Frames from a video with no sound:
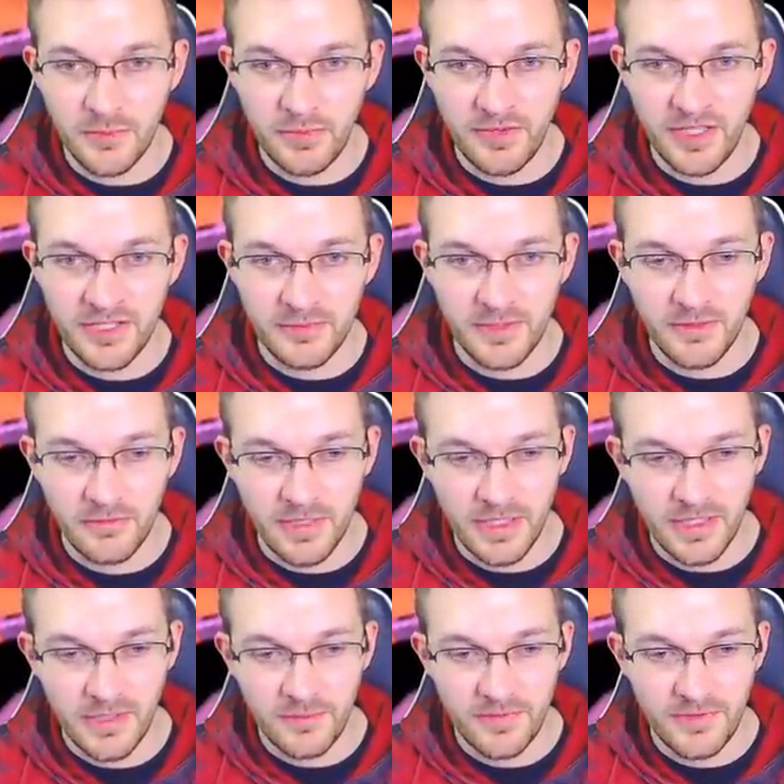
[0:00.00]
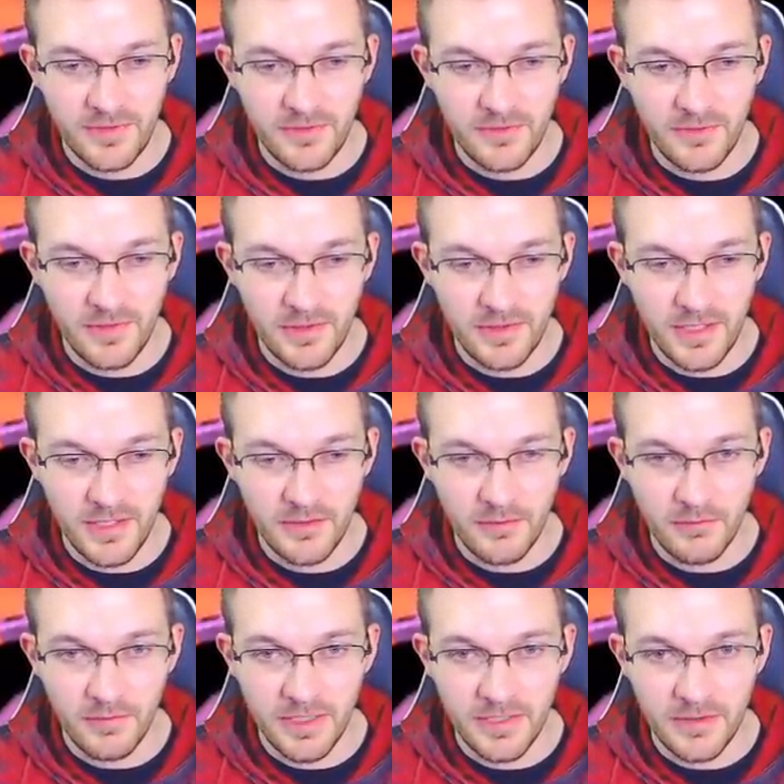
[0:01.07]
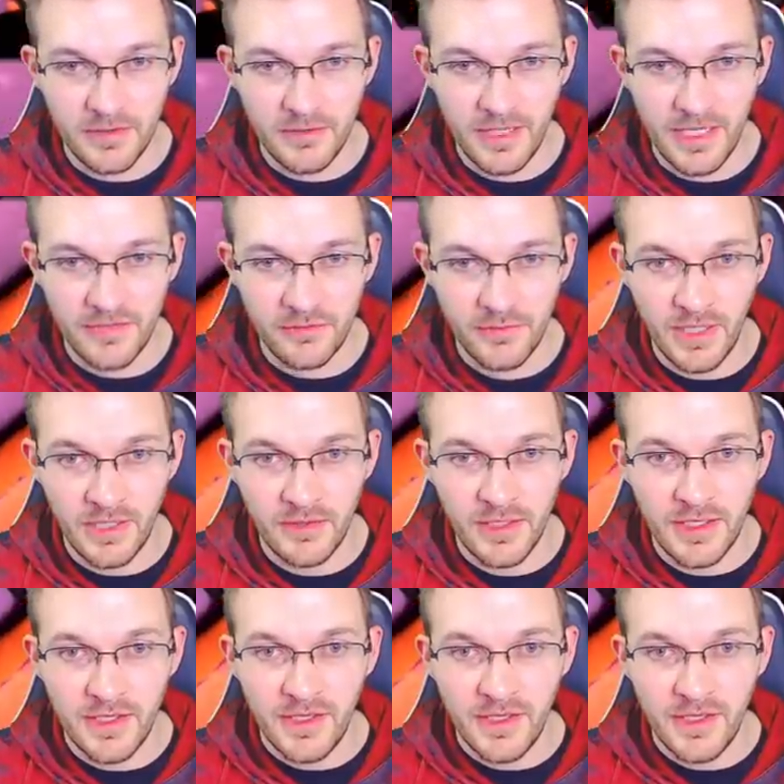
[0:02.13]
placement when it comes to the reticle as well.